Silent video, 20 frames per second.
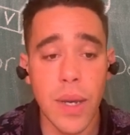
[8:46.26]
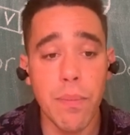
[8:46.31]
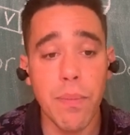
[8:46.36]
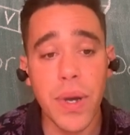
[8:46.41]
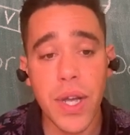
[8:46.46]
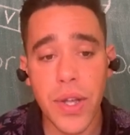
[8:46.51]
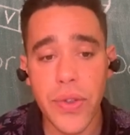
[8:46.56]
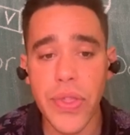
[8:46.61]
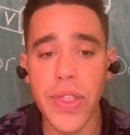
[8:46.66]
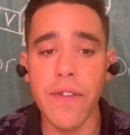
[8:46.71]
But
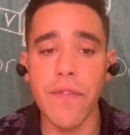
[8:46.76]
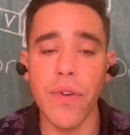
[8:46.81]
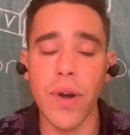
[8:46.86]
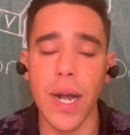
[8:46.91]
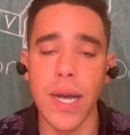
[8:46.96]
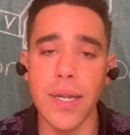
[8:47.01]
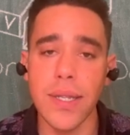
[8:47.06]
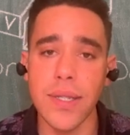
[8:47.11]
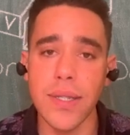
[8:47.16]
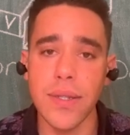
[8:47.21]
good thing for
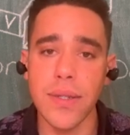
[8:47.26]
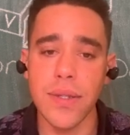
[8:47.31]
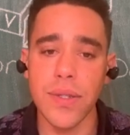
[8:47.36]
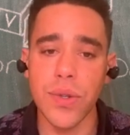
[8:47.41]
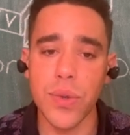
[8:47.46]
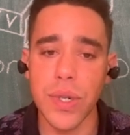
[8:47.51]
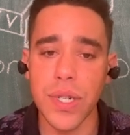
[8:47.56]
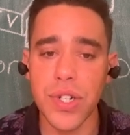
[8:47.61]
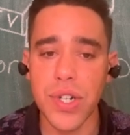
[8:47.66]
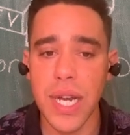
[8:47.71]
us,
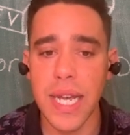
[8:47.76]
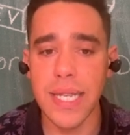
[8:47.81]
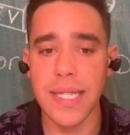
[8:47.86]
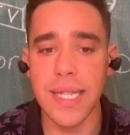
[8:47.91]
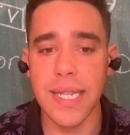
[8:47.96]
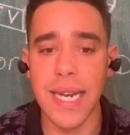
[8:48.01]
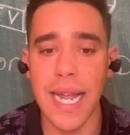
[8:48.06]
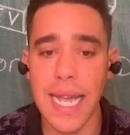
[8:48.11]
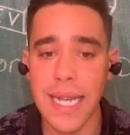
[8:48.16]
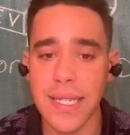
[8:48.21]
Squish has
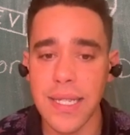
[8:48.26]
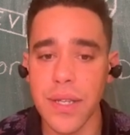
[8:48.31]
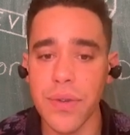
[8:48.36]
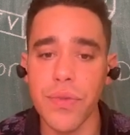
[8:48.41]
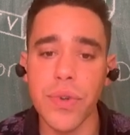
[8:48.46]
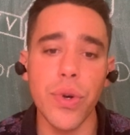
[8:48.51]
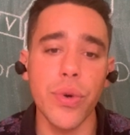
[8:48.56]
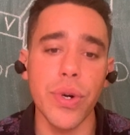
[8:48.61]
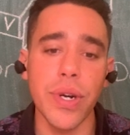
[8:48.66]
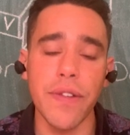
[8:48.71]
an excellent
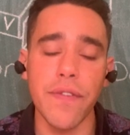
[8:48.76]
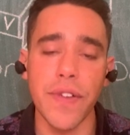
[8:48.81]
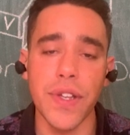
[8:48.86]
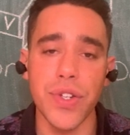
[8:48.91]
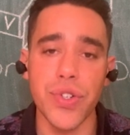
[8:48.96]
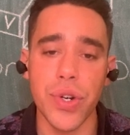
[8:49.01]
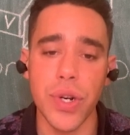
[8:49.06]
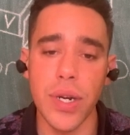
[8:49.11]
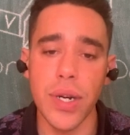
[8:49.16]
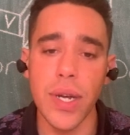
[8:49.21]
recording
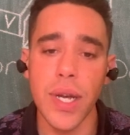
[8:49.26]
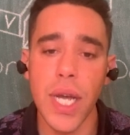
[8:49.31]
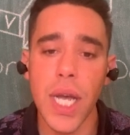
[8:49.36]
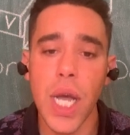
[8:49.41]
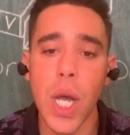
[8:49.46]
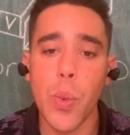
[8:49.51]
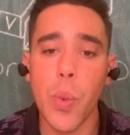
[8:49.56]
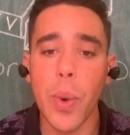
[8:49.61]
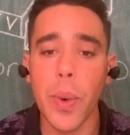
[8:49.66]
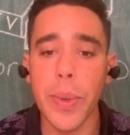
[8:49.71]
feature
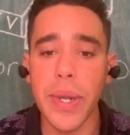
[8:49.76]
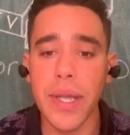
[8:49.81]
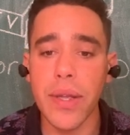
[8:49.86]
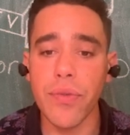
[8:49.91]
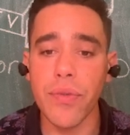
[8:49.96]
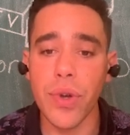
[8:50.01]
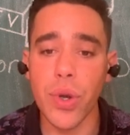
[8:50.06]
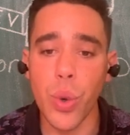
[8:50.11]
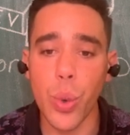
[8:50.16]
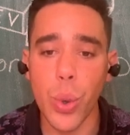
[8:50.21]
where we can
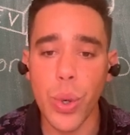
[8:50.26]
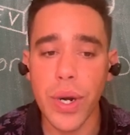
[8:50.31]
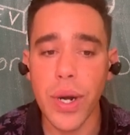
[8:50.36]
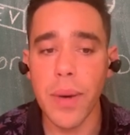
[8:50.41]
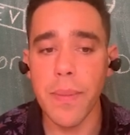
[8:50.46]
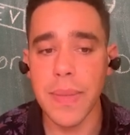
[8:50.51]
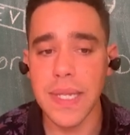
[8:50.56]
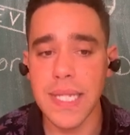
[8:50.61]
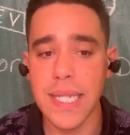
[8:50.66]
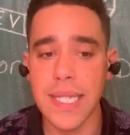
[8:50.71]
record our
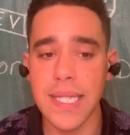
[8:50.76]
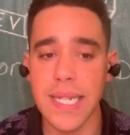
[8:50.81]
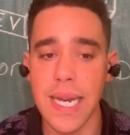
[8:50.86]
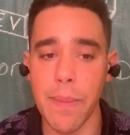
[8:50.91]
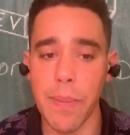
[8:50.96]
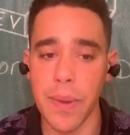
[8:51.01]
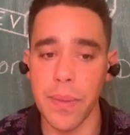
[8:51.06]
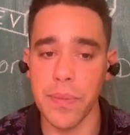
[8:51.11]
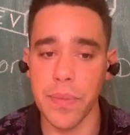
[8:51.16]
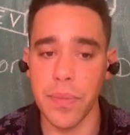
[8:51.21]
missing
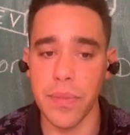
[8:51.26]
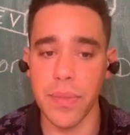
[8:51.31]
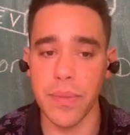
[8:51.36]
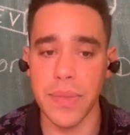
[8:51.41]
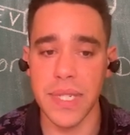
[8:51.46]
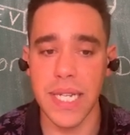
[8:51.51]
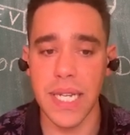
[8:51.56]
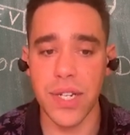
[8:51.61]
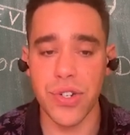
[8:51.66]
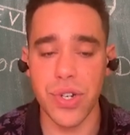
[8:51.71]
step
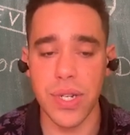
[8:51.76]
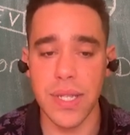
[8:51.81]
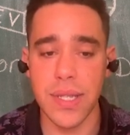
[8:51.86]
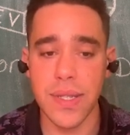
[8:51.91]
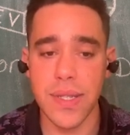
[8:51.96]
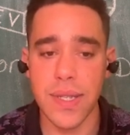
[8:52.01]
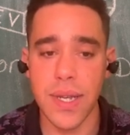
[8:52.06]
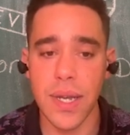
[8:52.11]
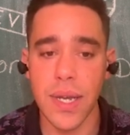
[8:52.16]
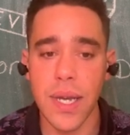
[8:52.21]

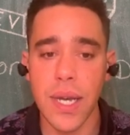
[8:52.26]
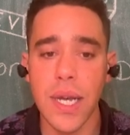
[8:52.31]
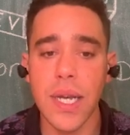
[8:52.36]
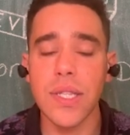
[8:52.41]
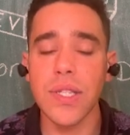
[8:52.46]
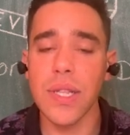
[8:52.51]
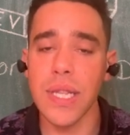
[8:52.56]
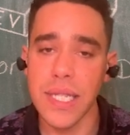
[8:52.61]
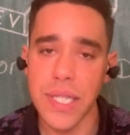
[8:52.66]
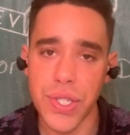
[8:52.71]
implementations.
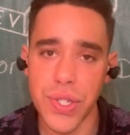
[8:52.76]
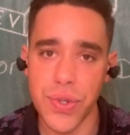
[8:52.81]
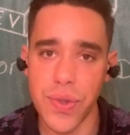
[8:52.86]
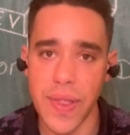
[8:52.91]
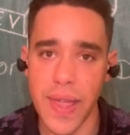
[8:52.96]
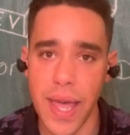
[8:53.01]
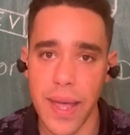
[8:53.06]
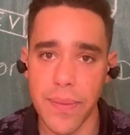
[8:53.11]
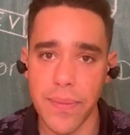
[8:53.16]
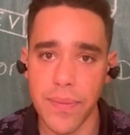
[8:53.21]
So let's do
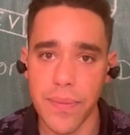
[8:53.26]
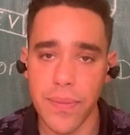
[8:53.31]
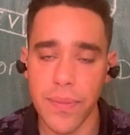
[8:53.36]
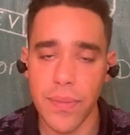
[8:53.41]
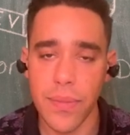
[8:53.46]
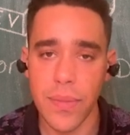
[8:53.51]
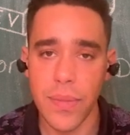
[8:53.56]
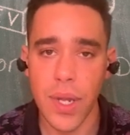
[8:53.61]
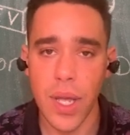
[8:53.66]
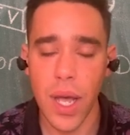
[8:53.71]
that.
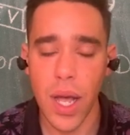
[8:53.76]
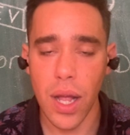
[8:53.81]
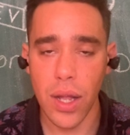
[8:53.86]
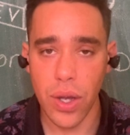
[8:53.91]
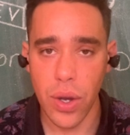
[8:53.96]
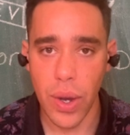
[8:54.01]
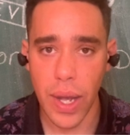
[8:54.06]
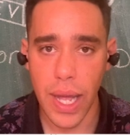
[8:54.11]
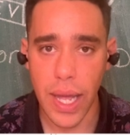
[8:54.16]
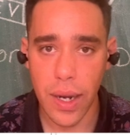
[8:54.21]
I'll
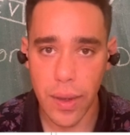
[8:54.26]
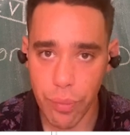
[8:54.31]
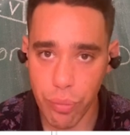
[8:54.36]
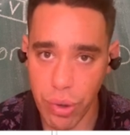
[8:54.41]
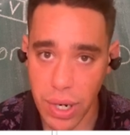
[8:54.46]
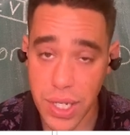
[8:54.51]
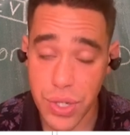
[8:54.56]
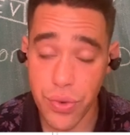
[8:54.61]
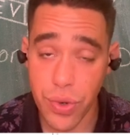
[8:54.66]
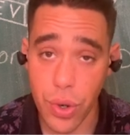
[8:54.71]
go ahead and
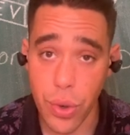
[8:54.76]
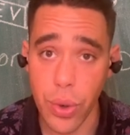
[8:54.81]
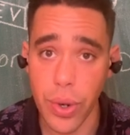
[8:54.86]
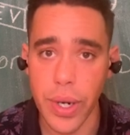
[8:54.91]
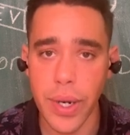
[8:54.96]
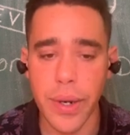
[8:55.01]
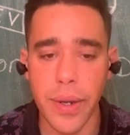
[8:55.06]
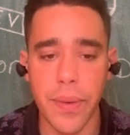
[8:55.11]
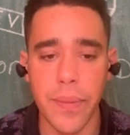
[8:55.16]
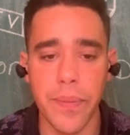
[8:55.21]
press
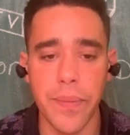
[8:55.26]
record.